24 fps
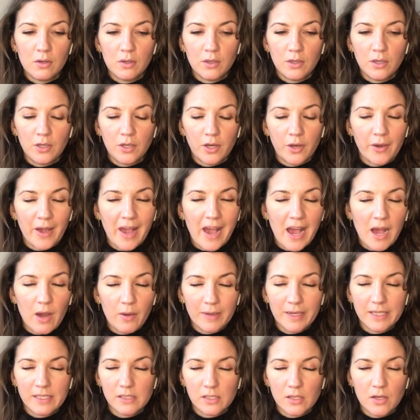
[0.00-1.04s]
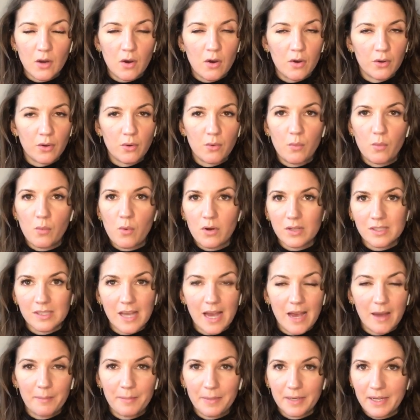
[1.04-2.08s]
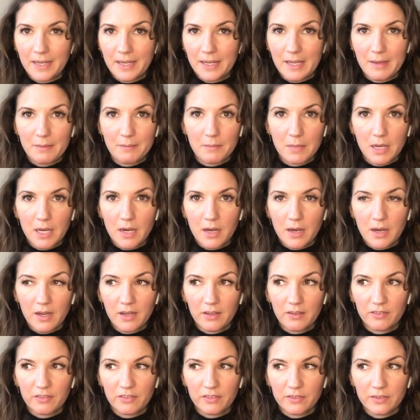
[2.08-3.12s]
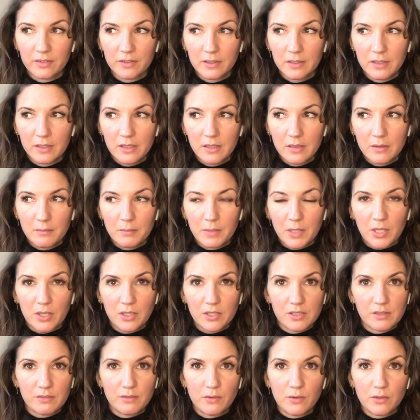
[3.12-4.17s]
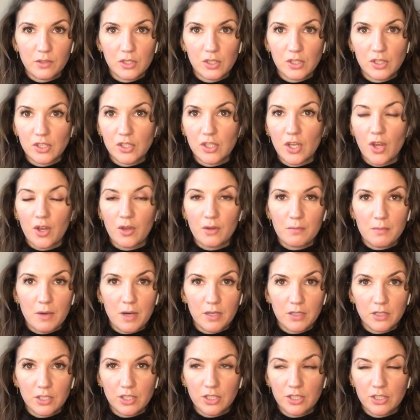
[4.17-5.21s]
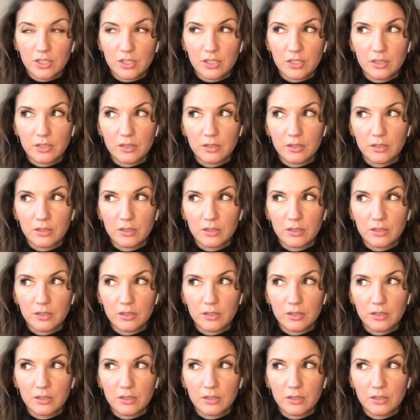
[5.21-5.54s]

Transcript: you know, how it's gone or what's happening in my life because of so much